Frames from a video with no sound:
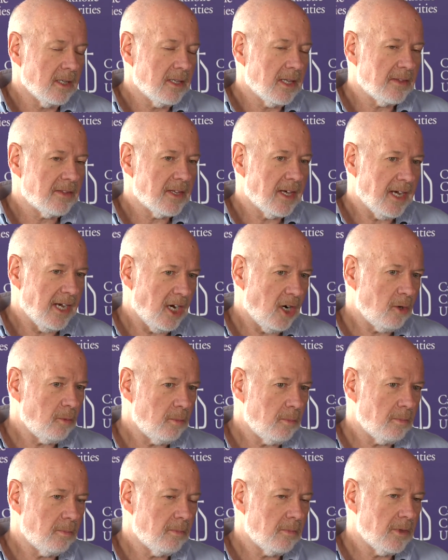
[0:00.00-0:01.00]
that the
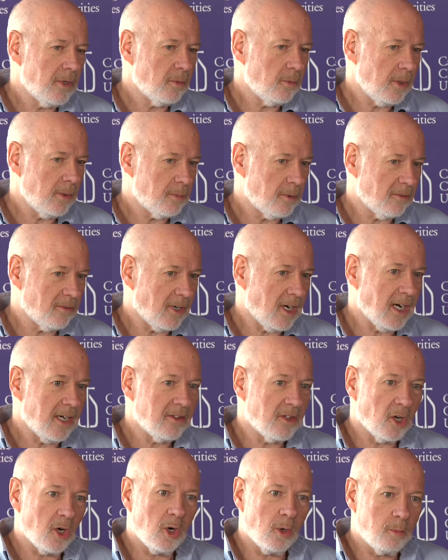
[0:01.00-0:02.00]
help that we
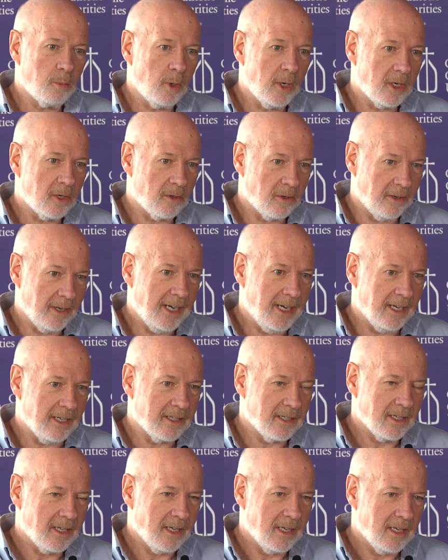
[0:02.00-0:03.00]
provide, the hope we create,
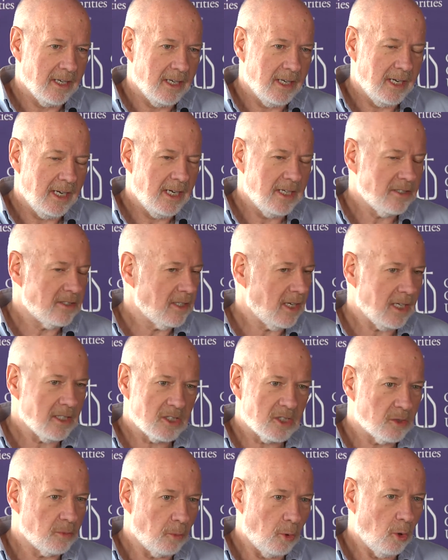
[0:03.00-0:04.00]
is
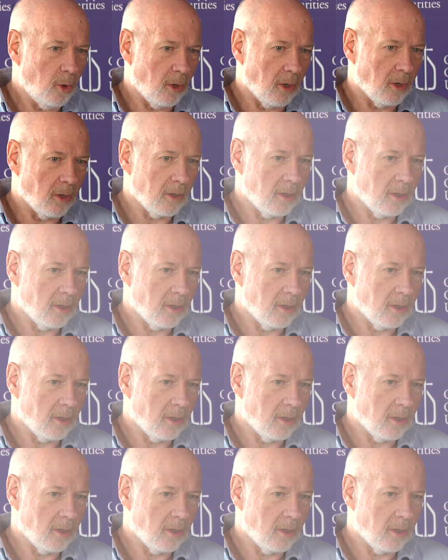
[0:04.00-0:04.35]
not small.